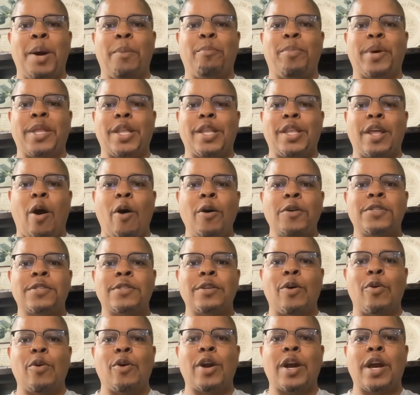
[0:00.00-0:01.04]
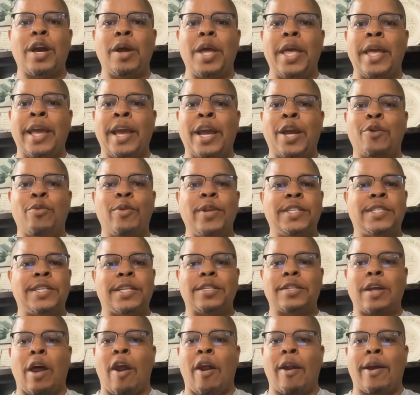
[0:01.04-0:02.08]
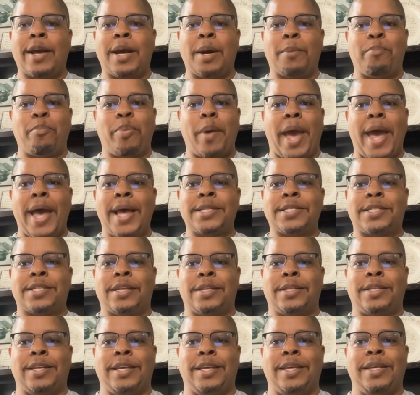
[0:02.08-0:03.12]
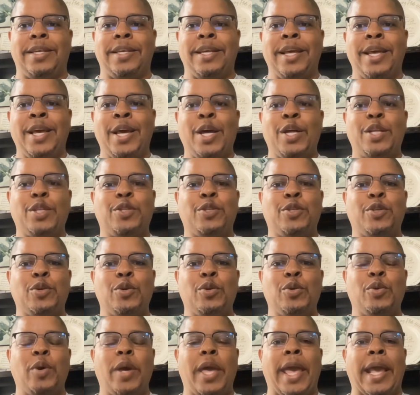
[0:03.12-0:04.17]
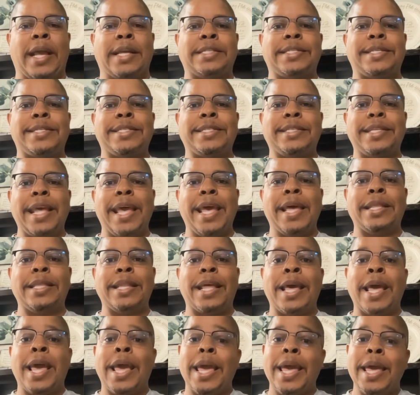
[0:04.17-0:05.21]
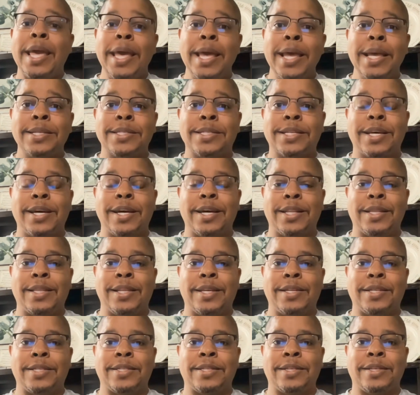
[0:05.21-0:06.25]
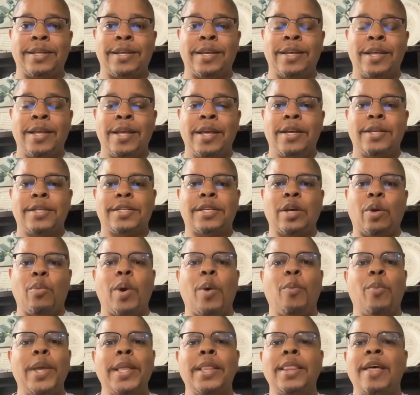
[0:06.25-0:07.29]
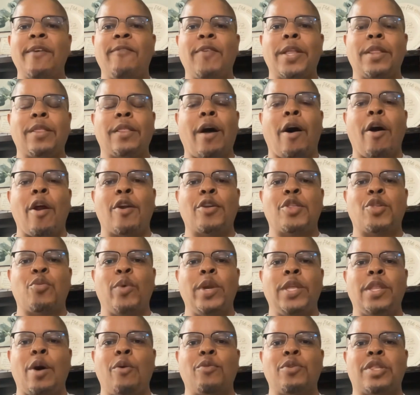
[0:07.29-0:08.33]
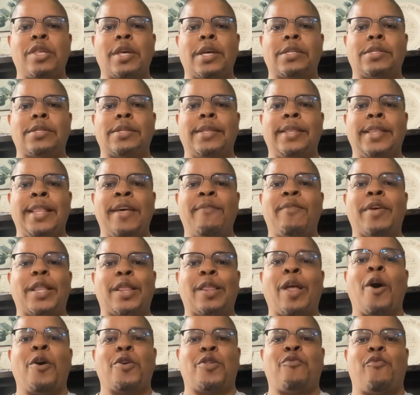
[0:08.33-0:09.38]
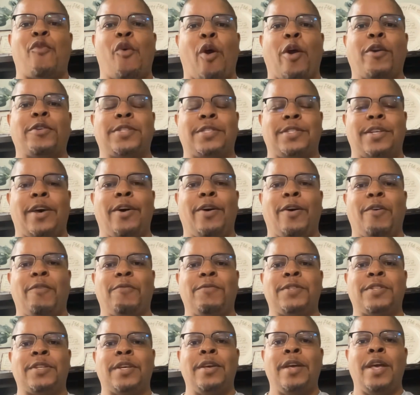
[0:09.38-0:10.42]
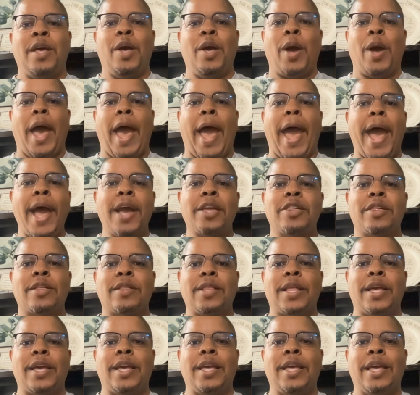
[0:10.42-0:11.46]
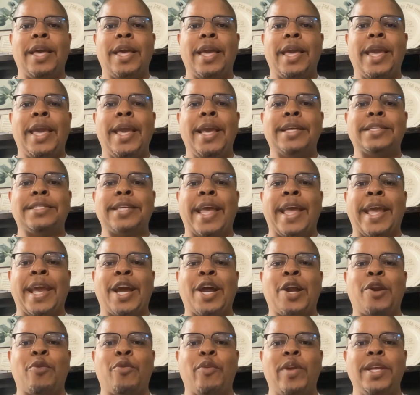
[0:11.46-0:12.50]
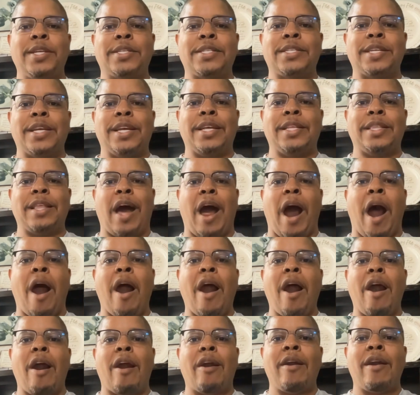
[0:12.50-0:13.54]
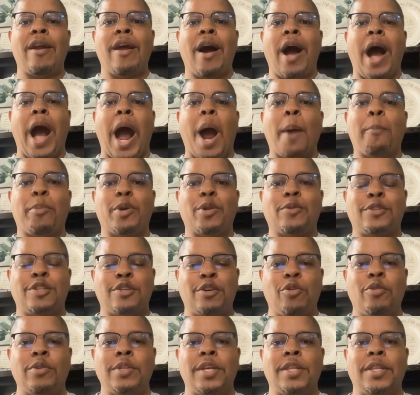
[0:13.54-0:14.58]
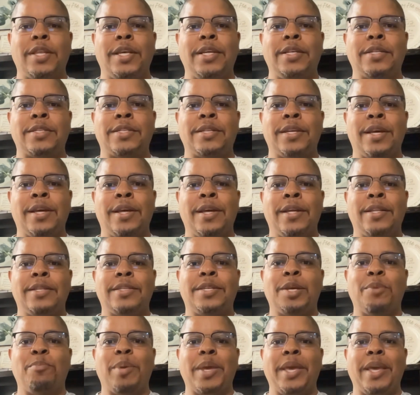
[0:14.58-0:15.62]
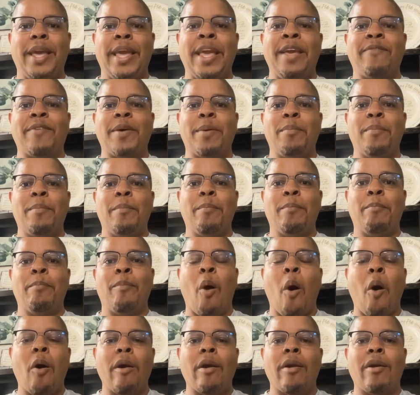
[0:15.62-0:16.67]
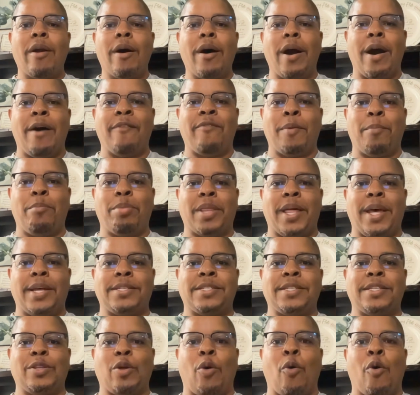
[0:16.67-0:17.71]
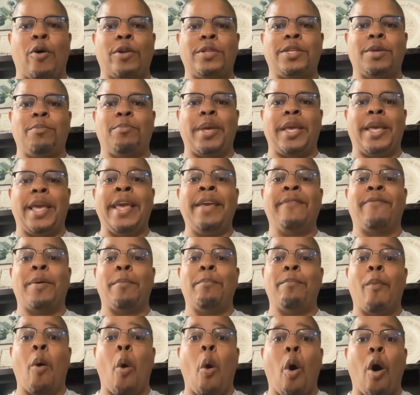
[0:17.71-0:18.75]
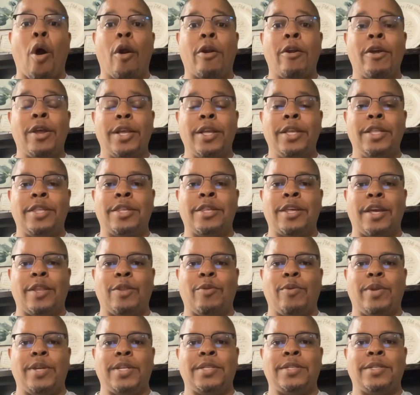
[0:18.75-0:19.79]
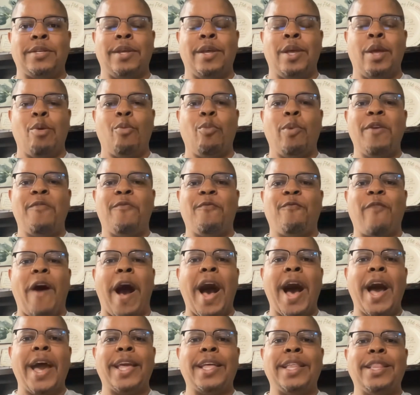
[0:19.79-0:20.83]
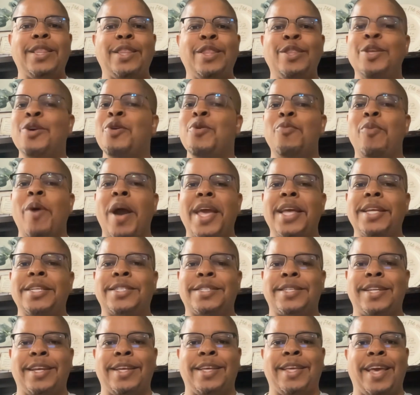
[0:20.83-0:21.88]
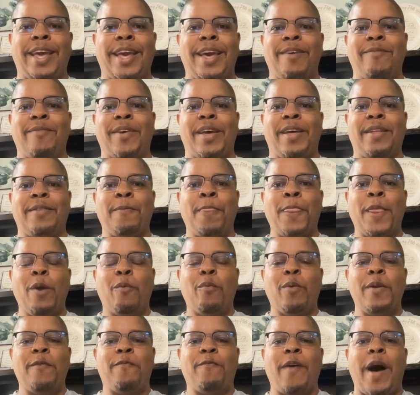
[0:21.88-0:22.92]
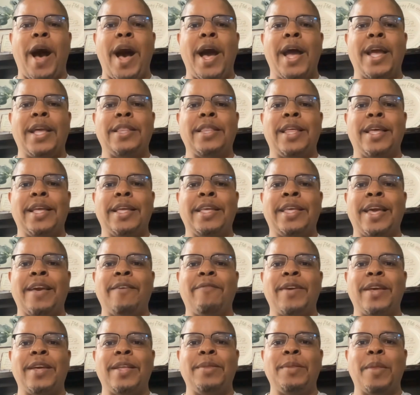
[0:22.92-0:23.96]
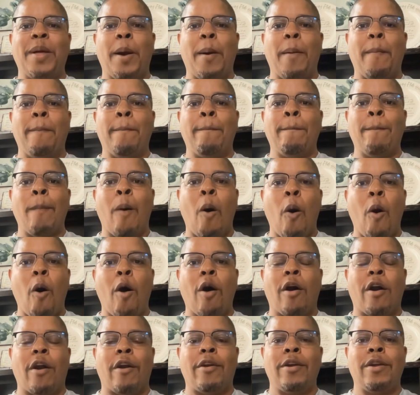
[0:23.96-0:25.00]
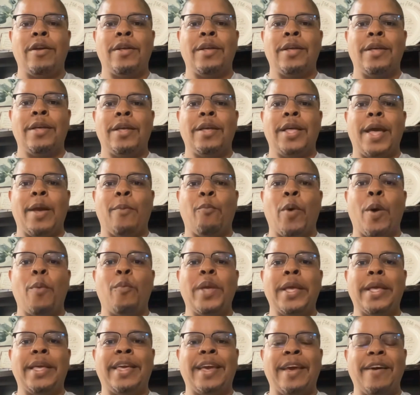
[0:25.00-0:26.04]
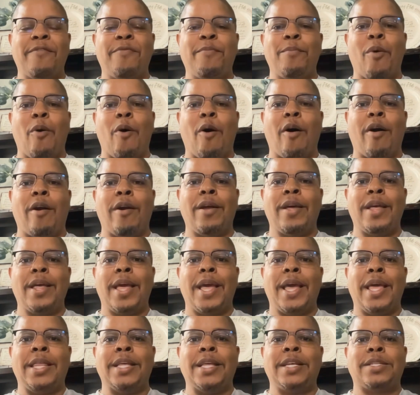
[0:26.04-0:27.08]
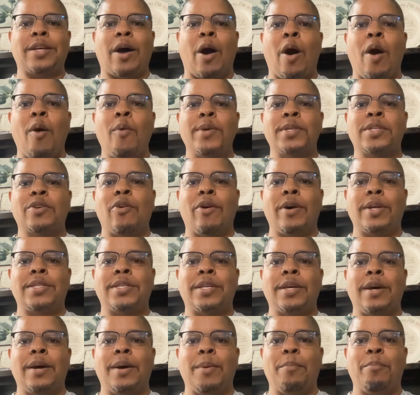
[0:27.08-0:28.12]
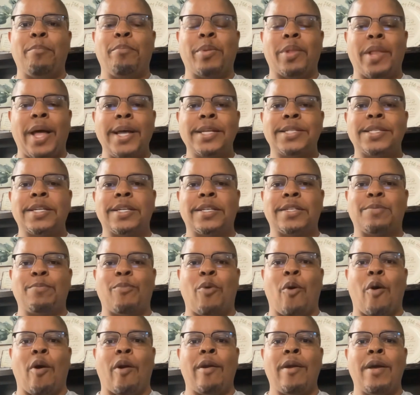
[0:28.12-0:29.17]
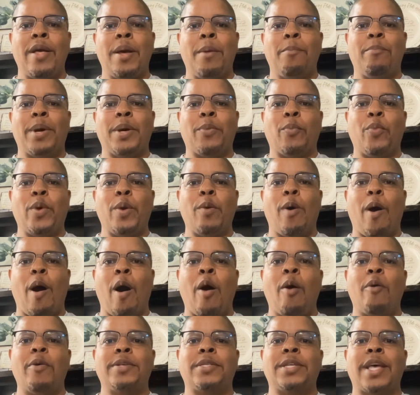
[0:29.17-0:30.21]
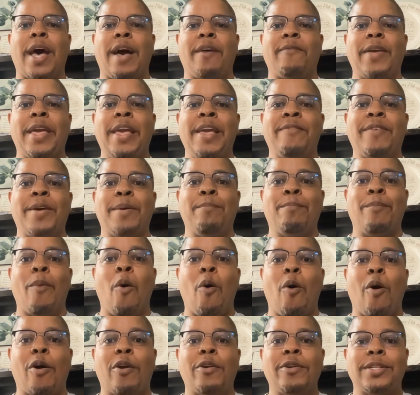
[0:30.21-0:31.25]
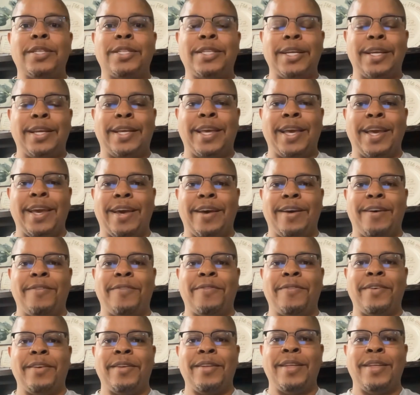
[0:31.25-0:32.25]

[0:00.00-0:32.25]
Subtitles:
but it also increases our capacity to extend his goodness. So when we live at large, we don't just live at large for ourselves. Actually, he is increasing our opportunities to be even more of a blessing or to be even more generous. We find new ways to give, and we find giving more. When we give more, it is always going to bless us more, but we will always have even more to give.